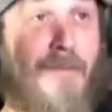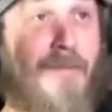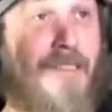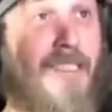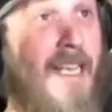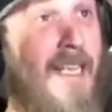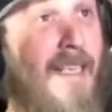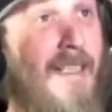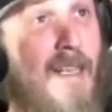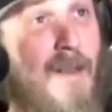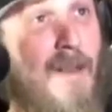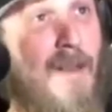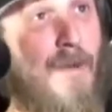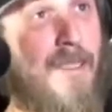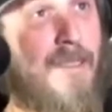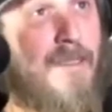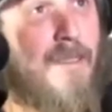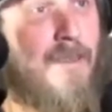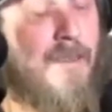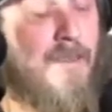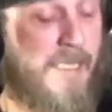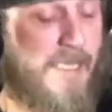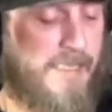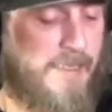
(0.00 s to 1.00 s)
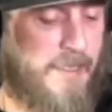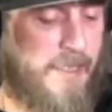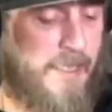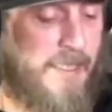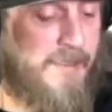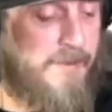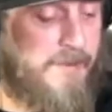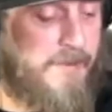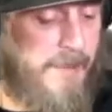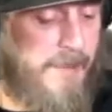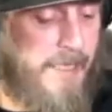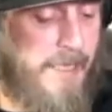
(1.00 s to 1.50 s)
saying though is, look,
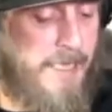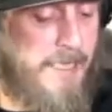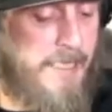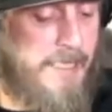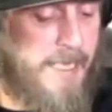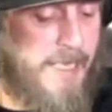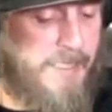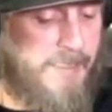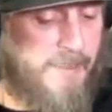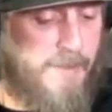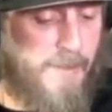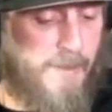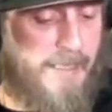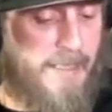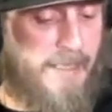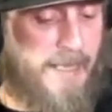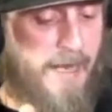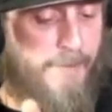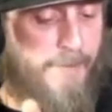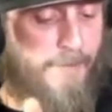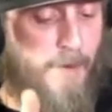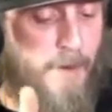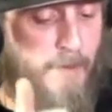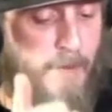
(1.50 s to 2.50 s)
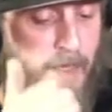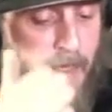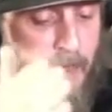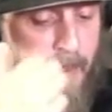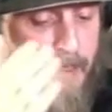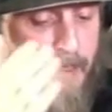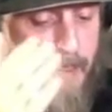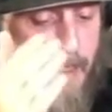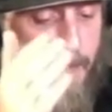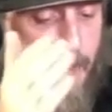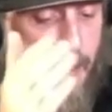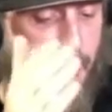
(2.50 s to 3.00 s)
he's looking at it from a
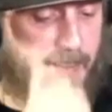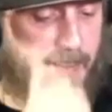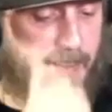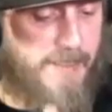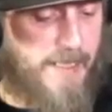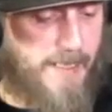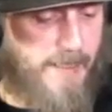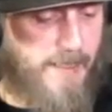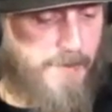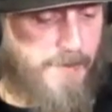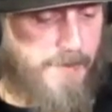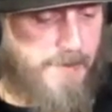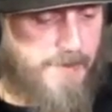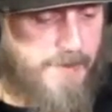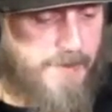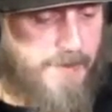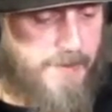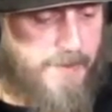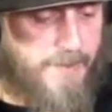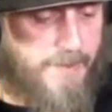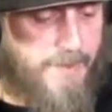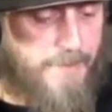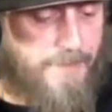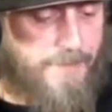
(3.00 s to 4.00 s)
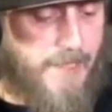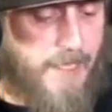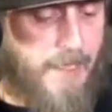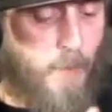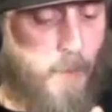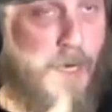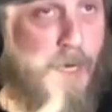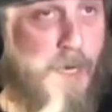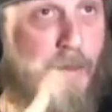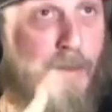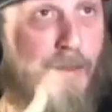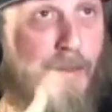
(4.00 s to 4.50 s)
conspiracy angle.
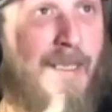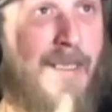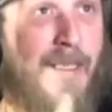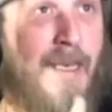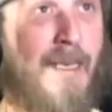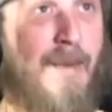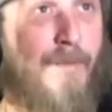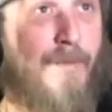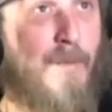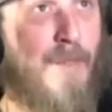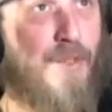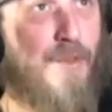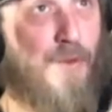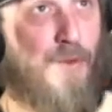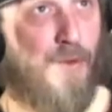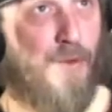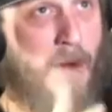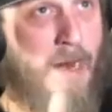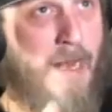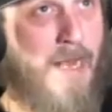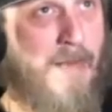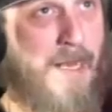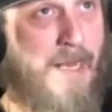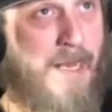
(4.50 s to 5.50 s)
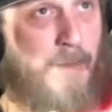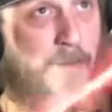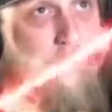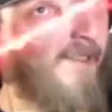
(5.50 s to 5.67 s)
We're looking at it from a true crime angle.